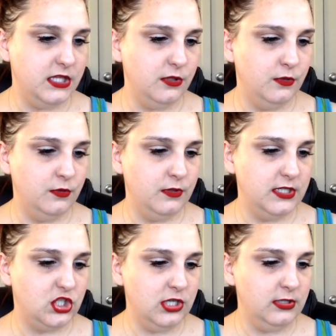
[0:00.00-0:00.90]

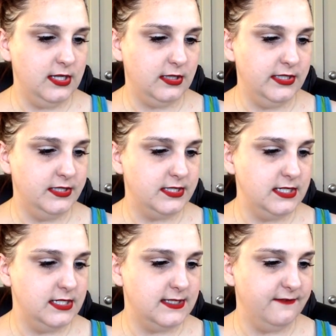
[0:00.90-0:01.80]
it gently cleanses,